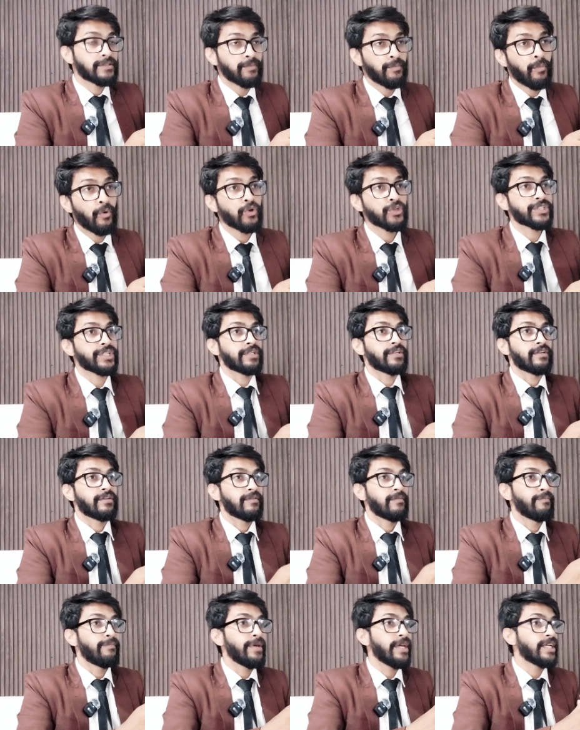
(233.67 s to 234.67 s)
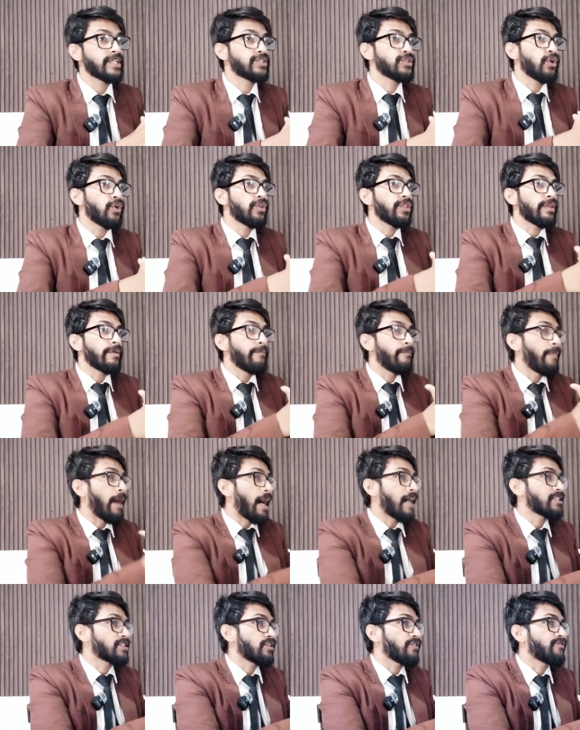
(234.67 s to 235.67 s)
motion based on the
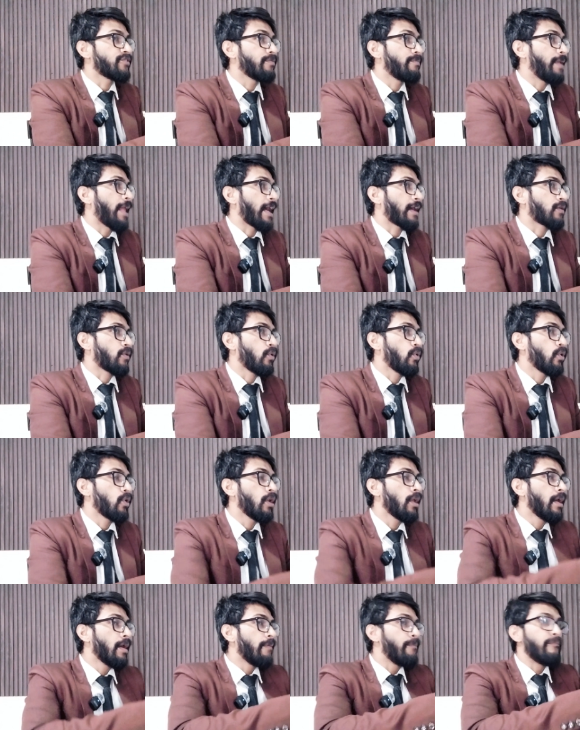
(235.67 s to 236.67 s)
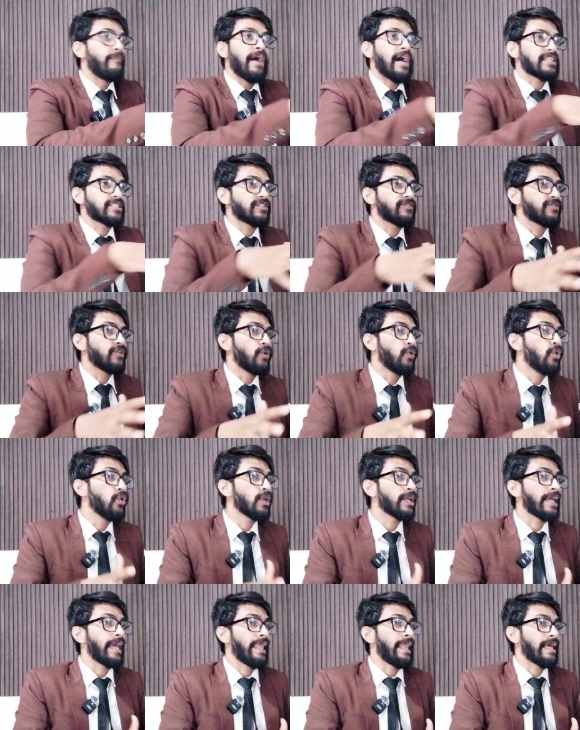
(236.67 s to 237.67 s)
mass of the black hole, mass of the
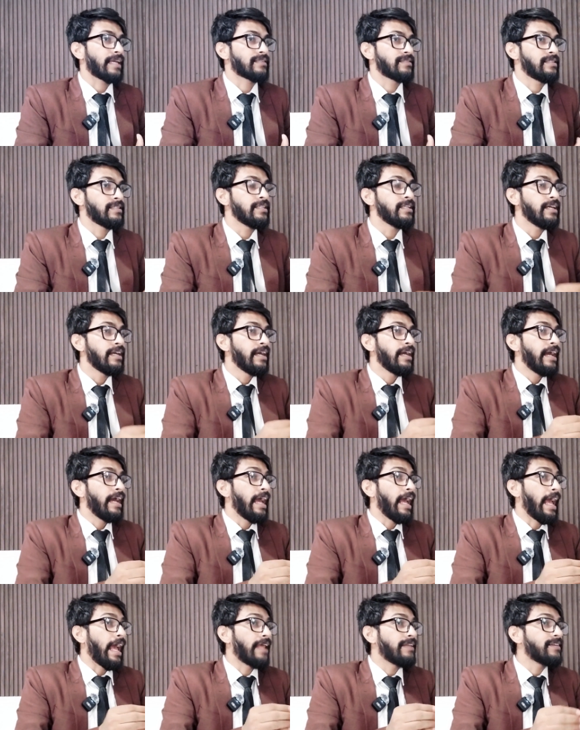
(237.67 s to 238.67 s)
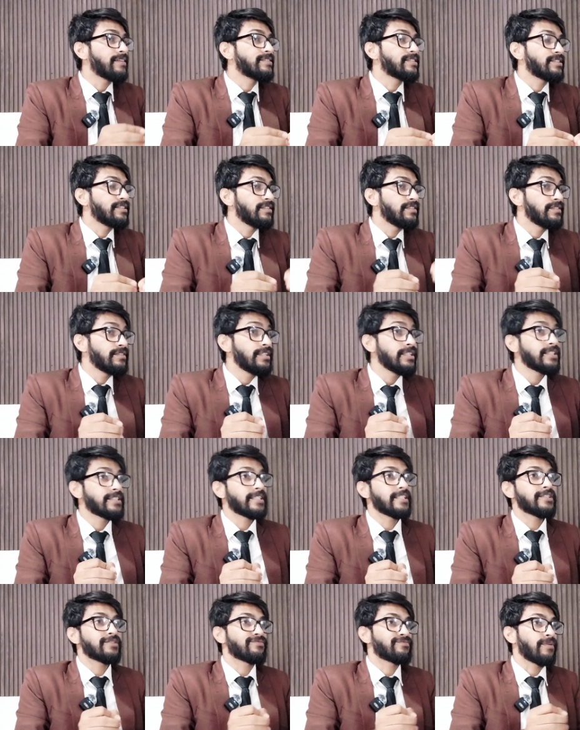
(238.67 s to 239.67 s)
whole galaxy, and its
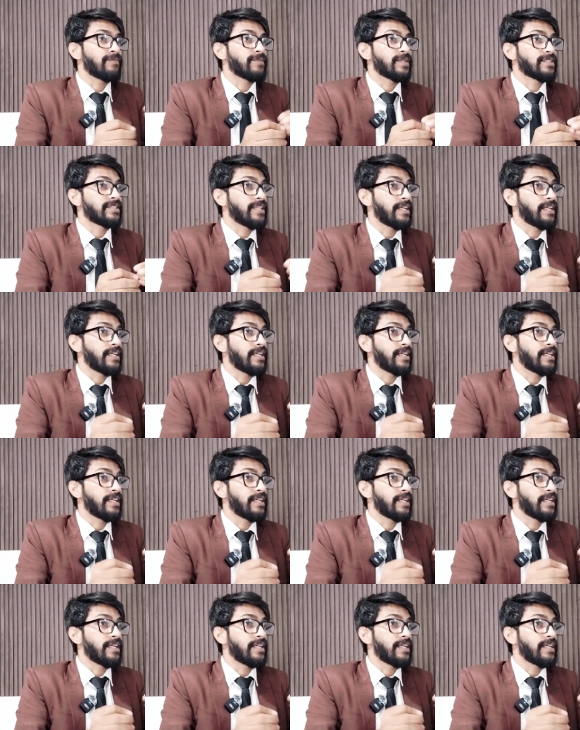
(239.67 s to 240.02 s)
distance from the